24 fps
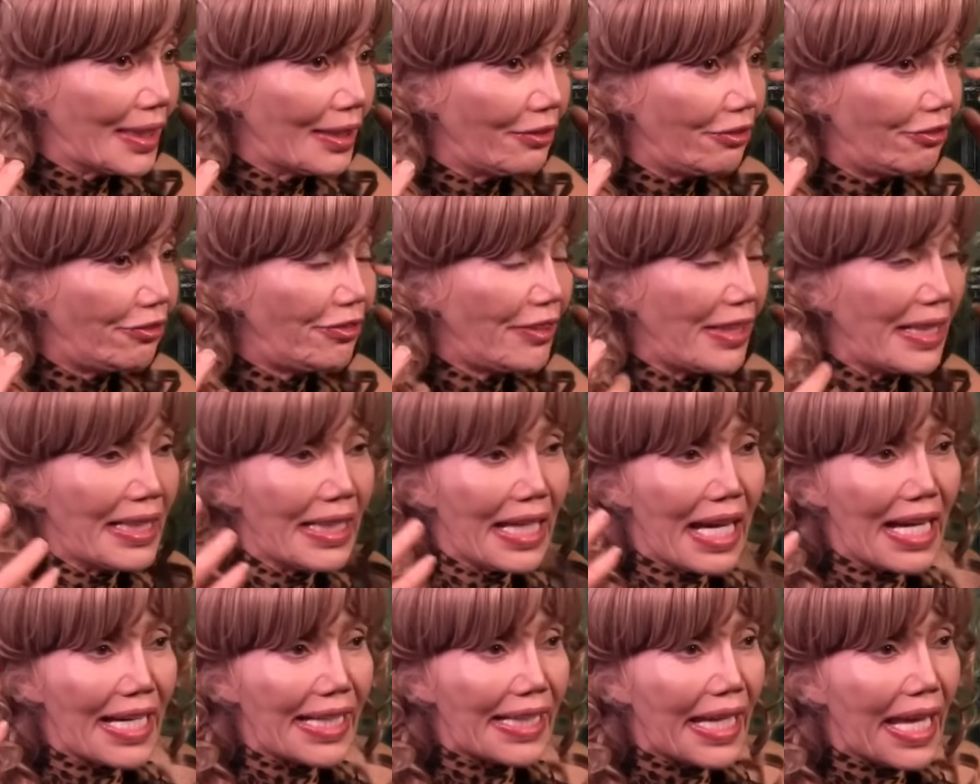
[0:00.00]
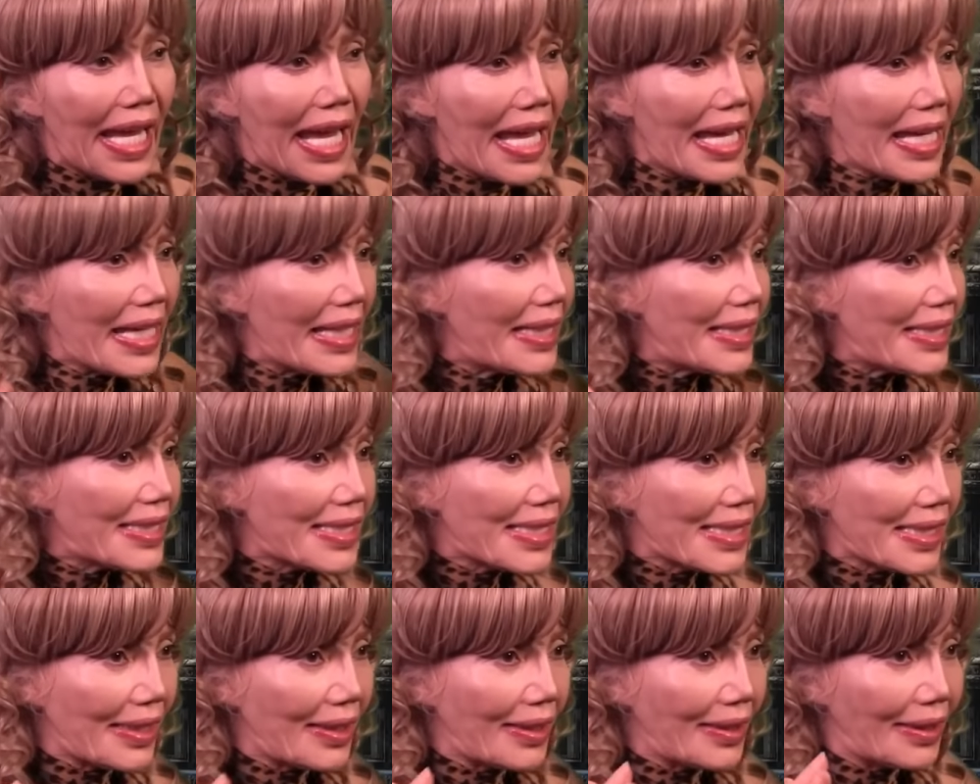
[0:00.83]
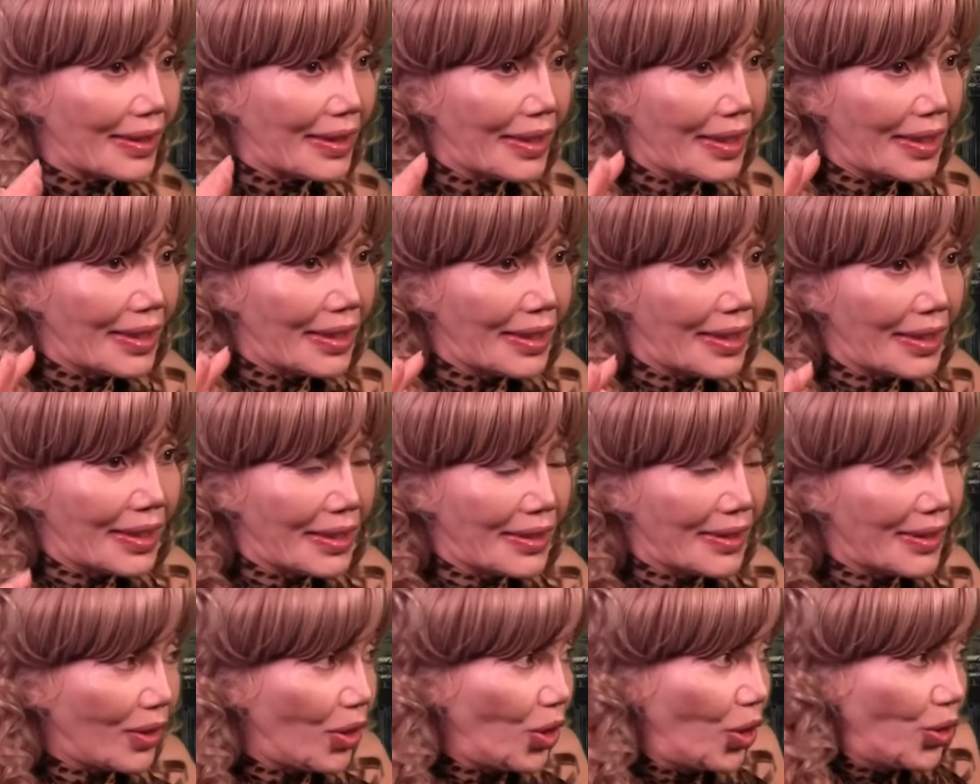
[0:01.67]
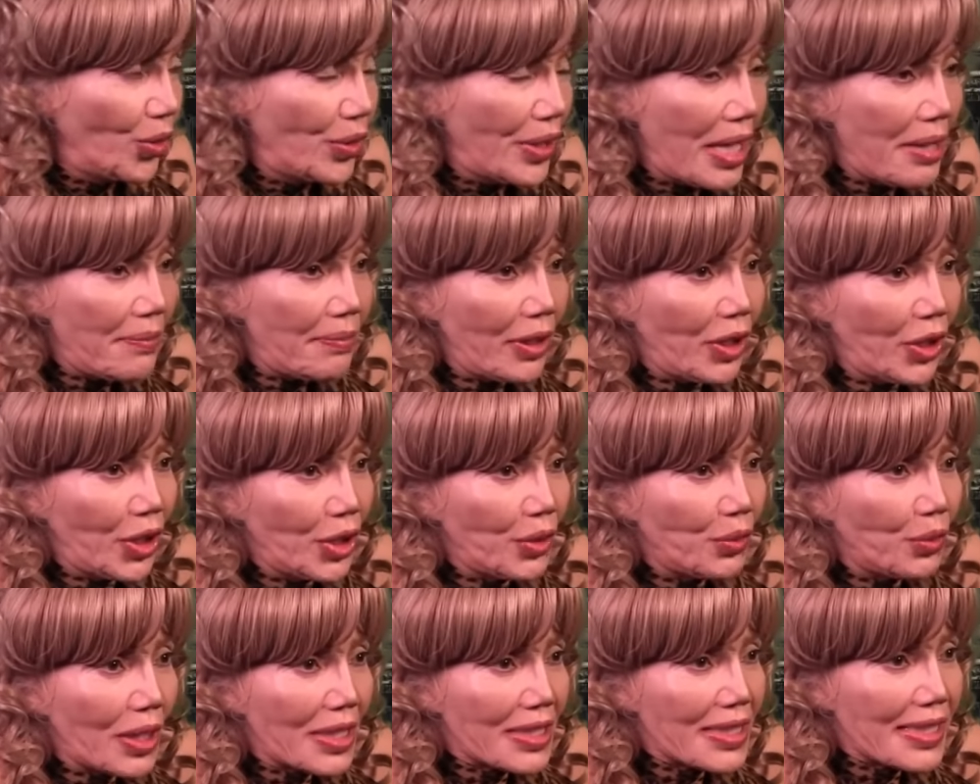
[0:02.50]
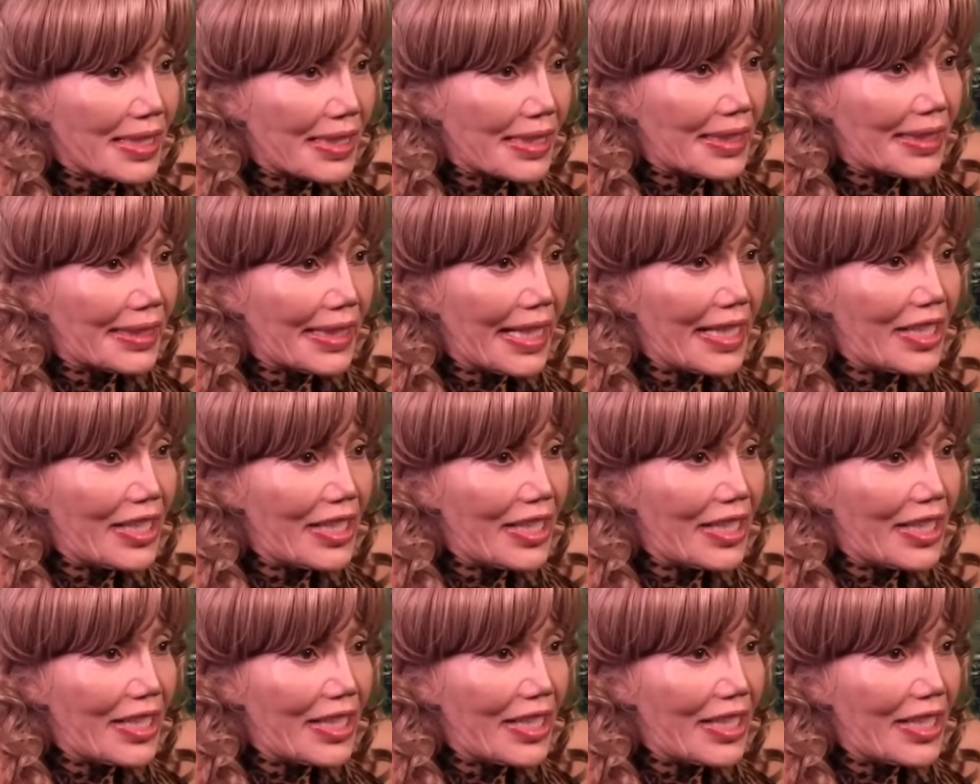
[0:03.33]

feline AIDS and the whole neighborhood was in